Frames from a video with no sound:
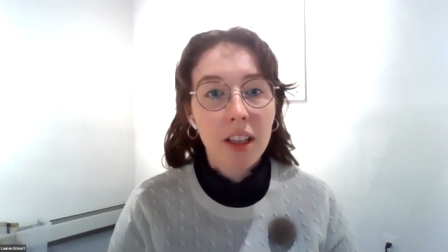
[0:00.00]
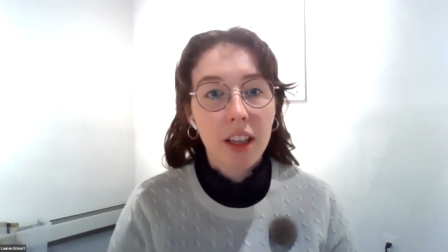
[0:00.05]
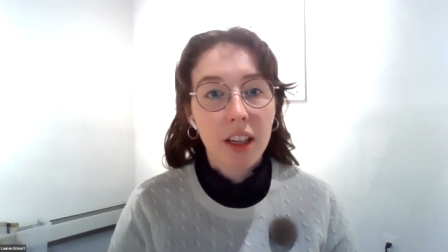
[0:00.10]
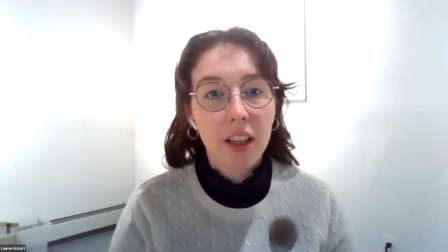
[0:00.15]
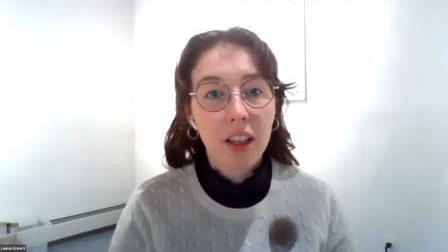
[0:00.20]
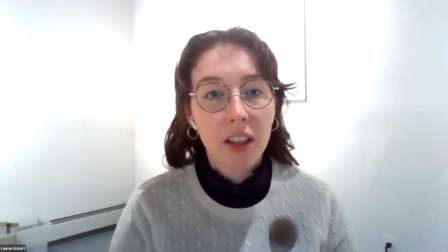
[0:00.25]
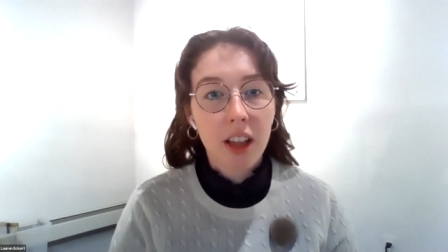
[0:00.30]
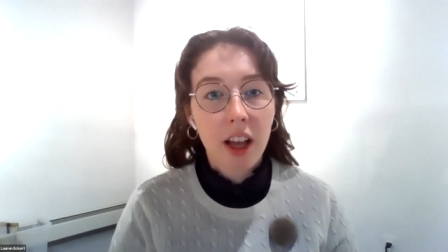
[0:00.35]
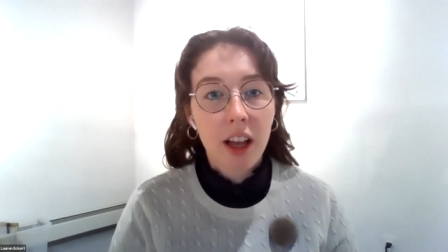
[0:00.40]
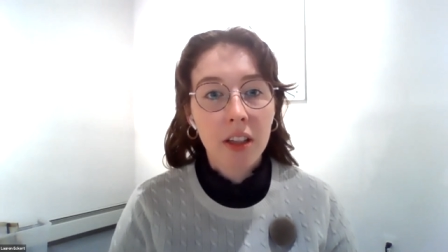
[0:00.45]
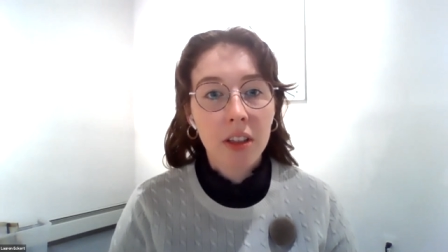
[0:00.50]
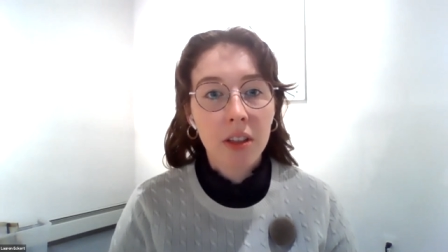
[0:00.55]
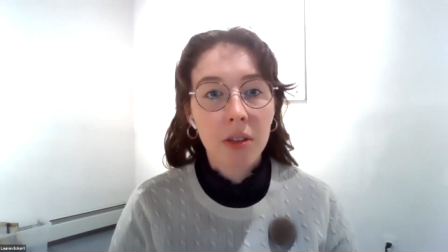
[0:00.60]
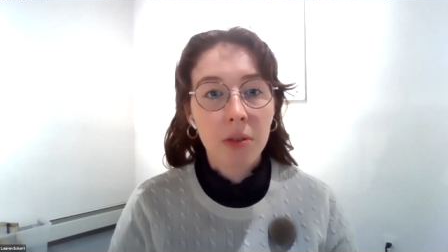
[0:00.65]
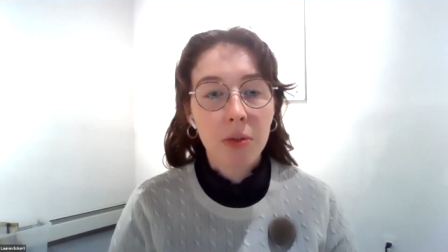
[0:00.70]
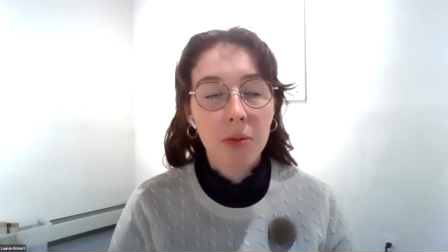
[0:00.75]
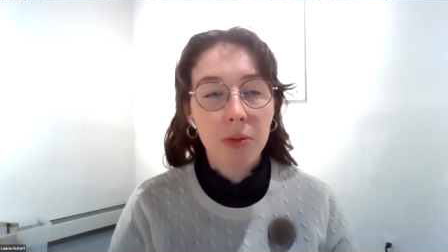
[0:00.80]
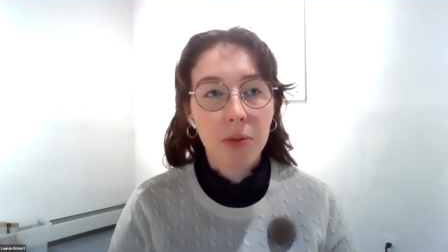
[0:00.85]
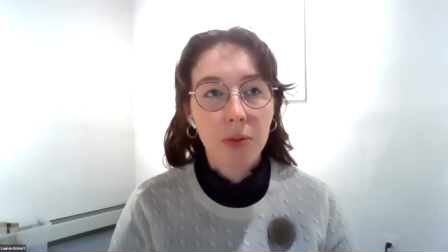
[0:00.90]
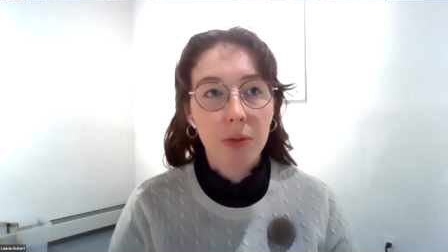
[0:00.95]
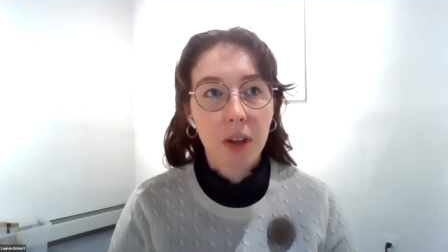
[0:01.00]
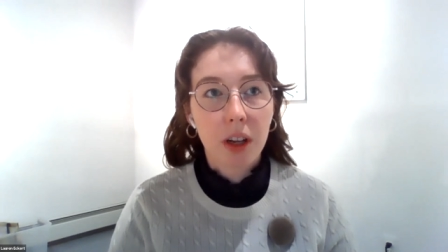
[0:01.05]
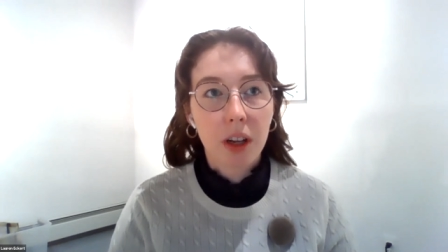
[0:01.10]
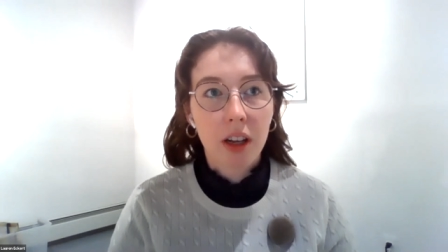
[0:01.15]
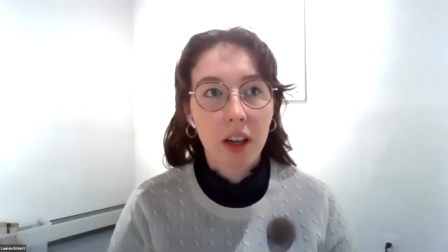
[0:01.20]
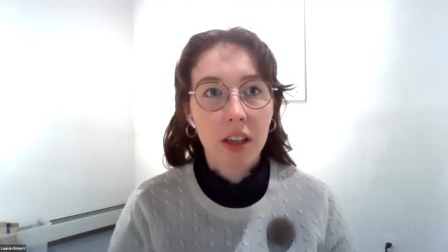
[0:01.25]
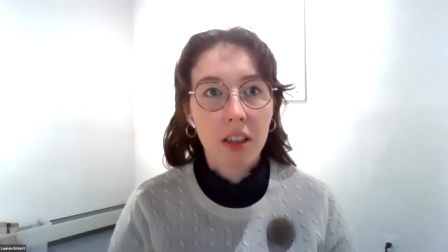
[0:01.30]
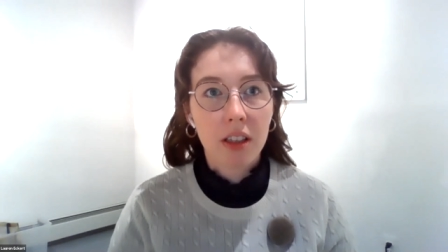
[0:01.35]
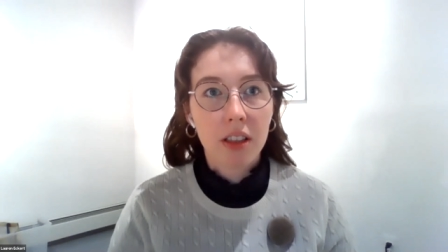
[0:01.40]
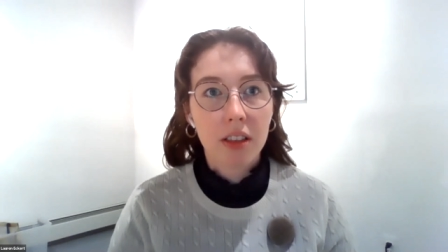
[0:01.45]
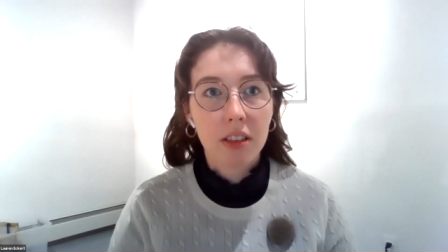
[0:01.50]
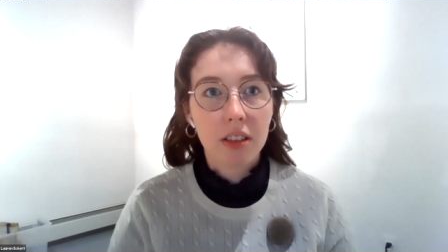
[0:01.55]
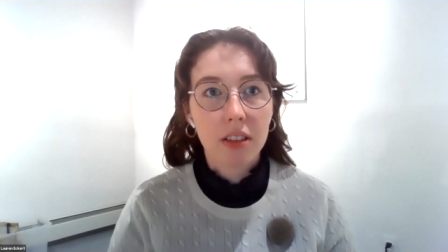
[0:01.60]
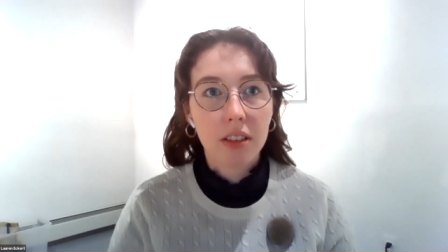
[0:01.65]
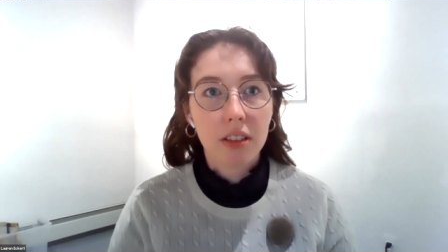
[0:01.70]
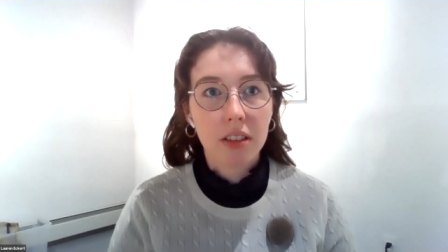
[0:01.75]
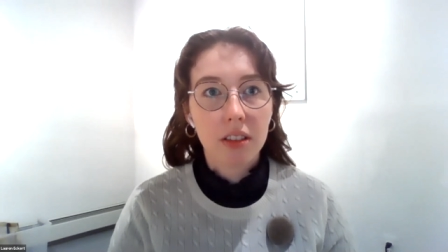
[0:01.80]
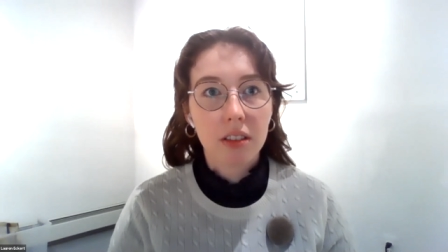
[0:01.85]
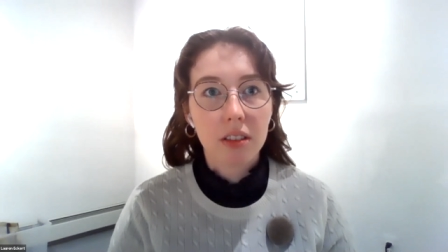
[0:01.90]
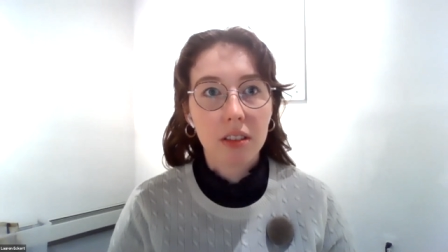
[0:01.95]
Like a lot of uh,
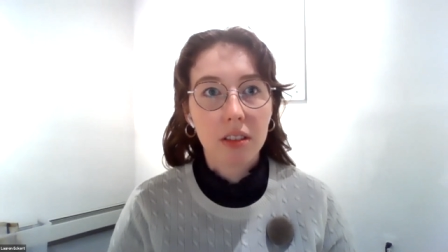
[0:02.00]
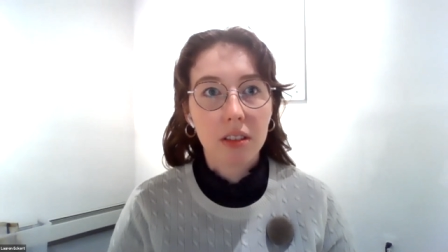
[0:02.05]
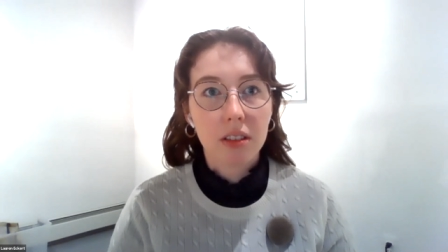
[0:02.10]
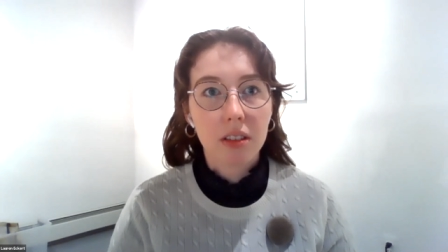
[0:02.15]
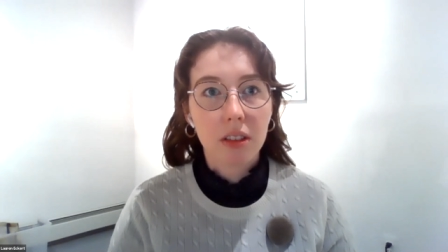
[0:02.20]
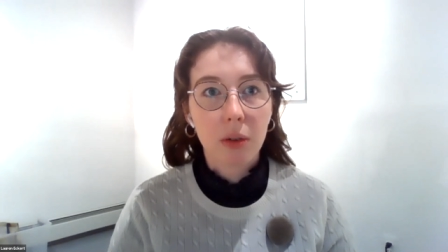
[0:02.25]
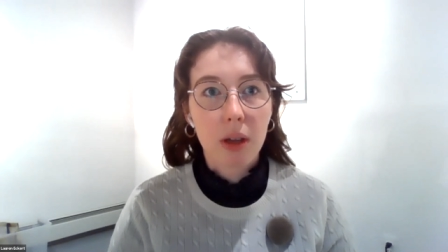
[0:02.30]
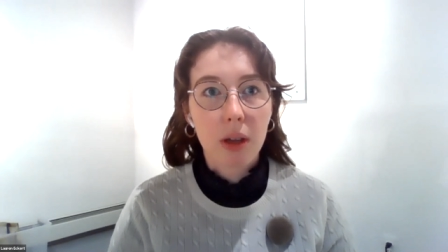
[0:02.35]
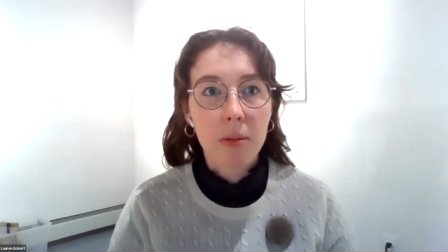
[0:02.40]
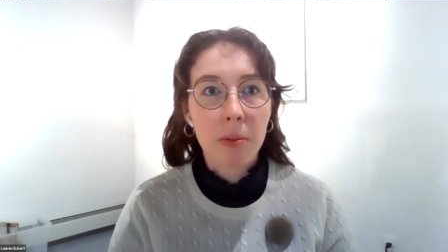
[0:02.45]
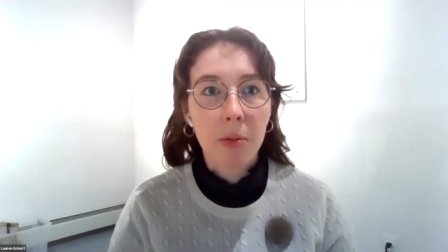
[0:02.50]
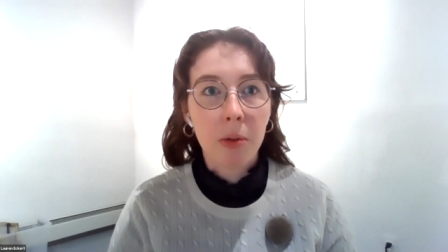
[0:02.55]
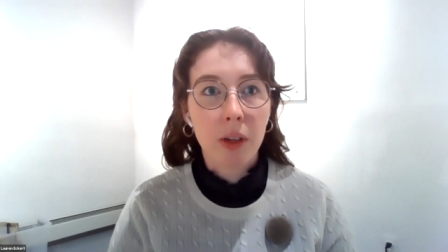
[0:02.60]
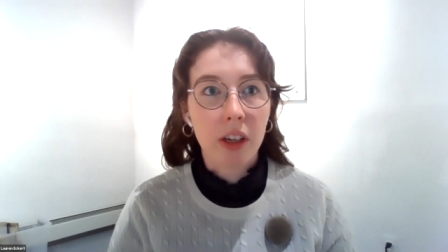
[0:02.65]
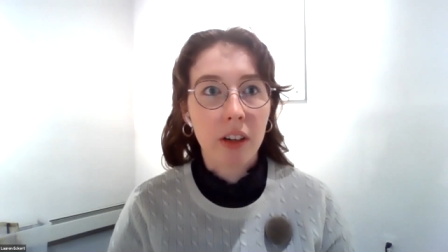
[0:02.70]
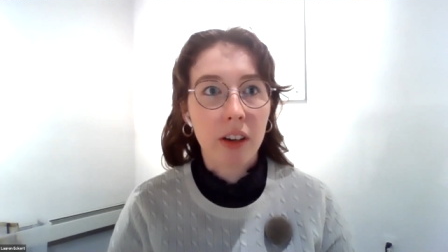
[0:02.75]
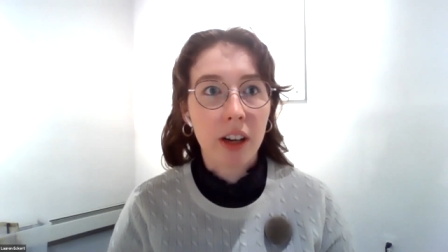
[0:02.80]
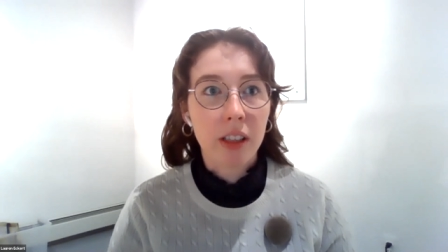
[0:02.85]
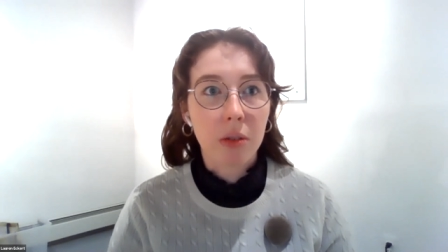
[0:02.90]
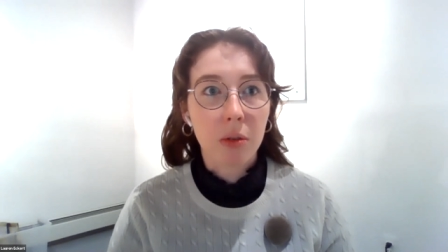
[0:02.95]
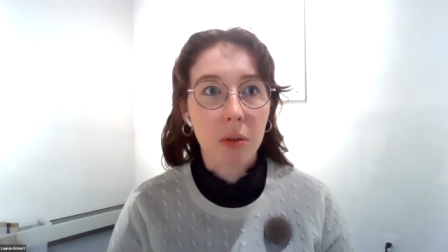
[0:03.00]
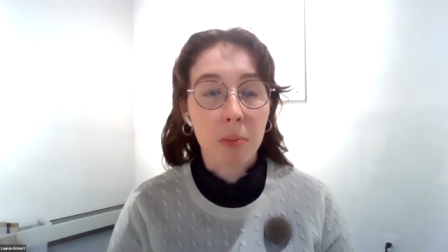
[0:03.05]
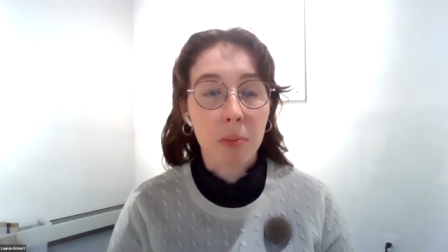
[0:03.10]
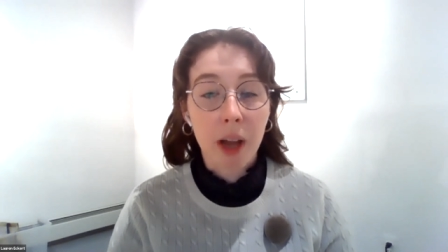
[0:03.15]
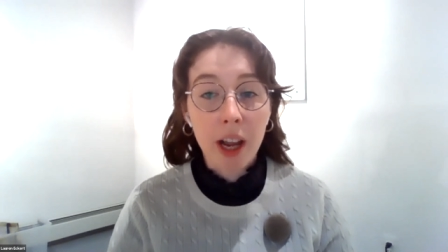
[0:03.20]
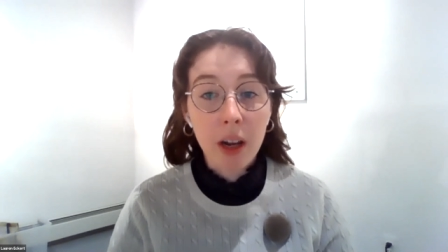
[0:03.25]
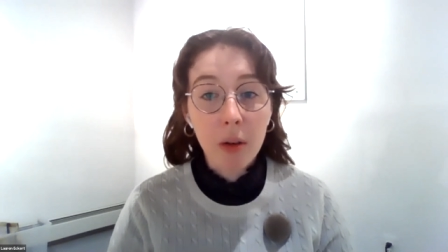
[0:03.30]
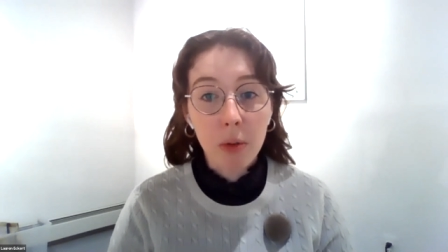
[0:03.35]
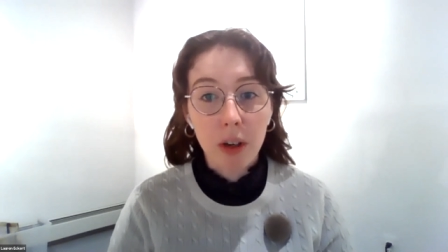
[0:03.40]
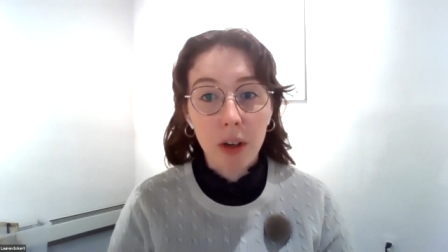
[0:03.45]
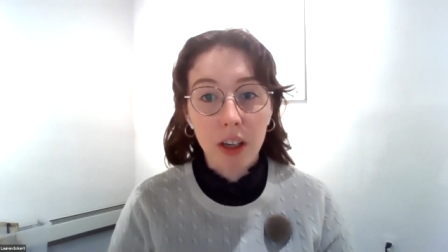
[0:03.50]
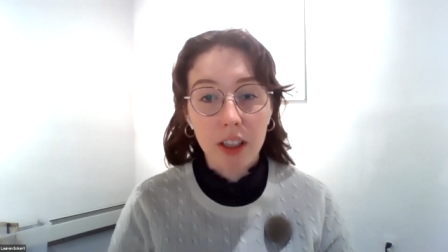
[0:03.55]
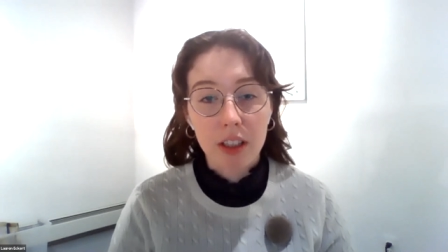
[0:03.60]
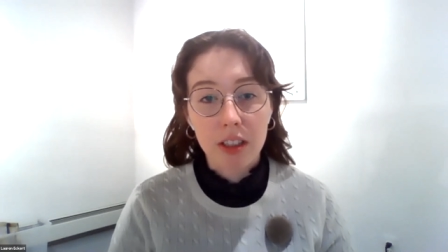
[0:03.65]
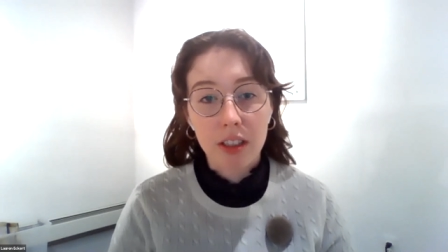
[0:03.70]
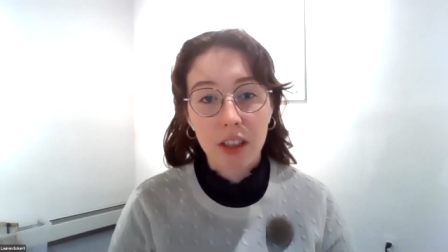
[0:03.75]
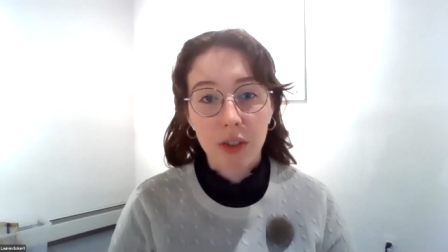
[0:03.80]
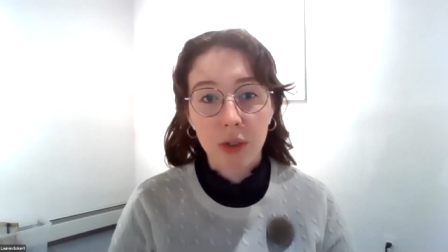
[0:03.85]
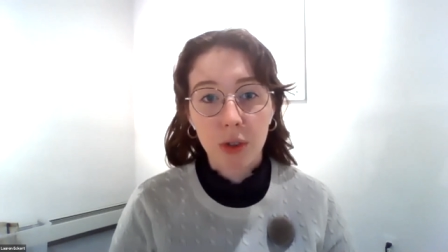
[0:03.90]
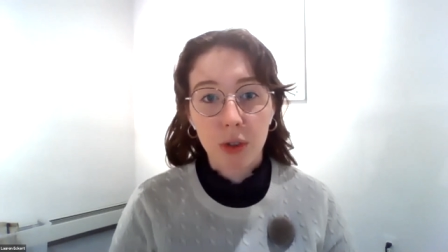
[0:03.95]
the way people interact with my work
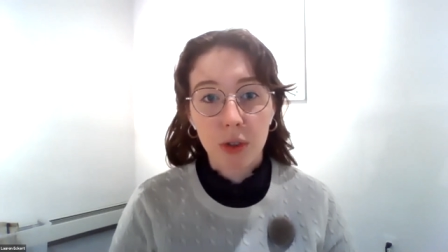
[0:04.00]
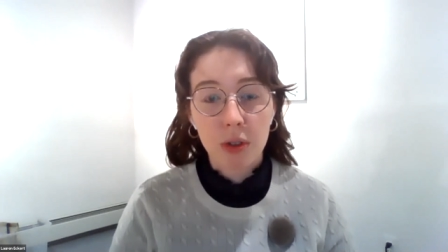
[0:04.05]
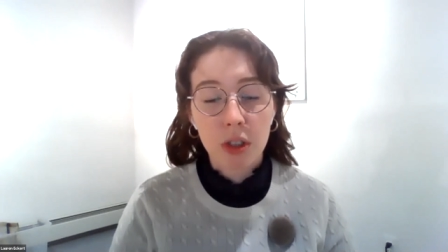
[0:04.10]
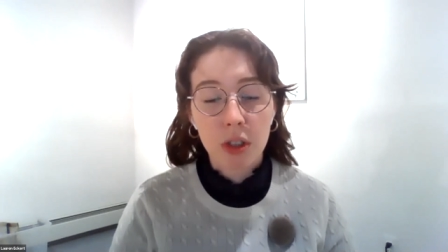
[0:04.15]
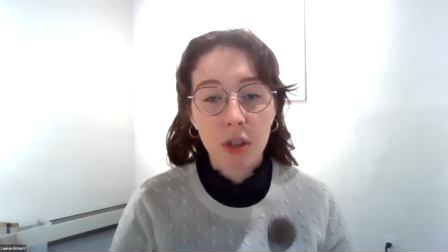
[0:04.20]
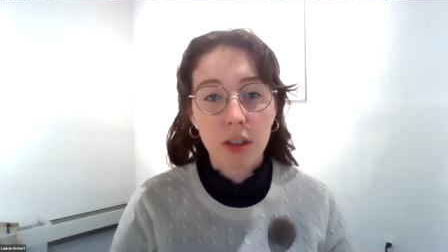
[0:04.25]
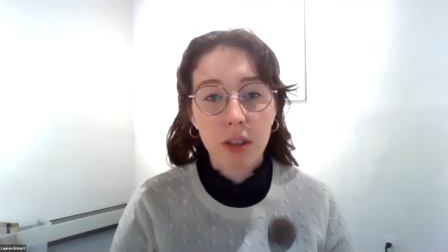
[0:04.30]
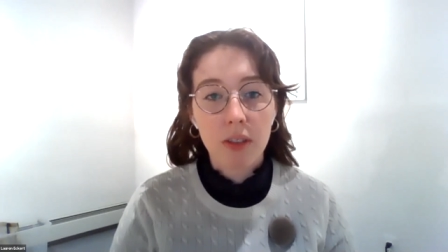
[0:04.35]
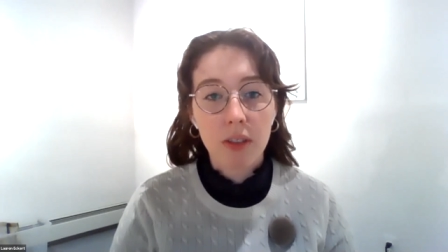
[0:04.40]
is digital too.